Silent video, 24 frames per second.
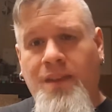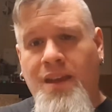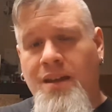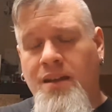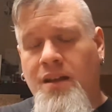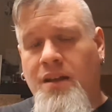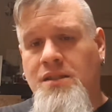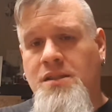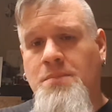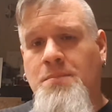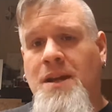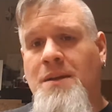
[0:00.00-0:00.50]
it
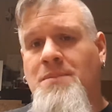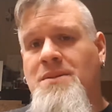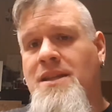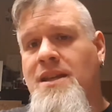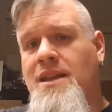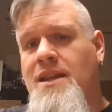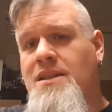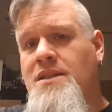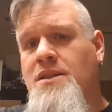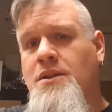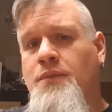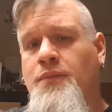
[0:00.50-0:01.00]
also becomes
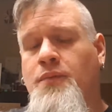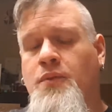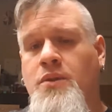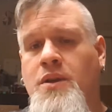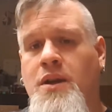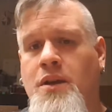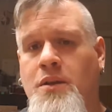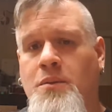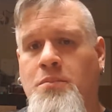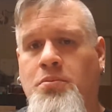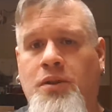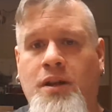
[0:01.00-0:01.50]
easier for the
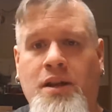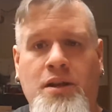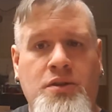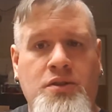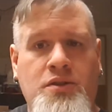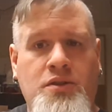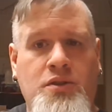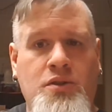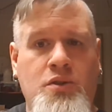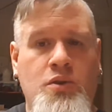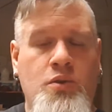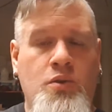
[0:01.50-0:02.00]
other
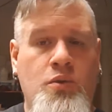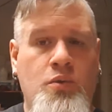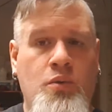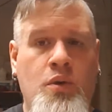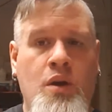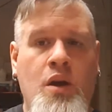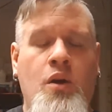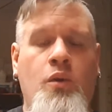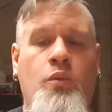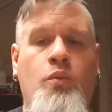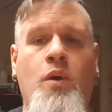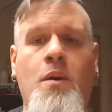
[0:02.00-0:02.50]
players to
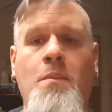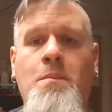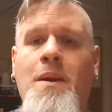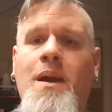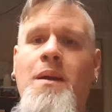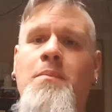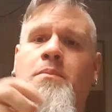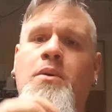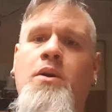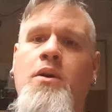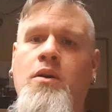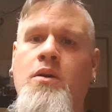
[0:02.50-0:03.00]

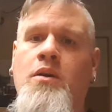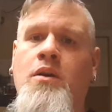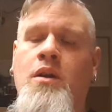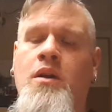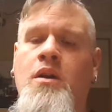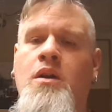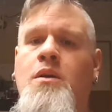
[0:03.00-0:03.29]
remember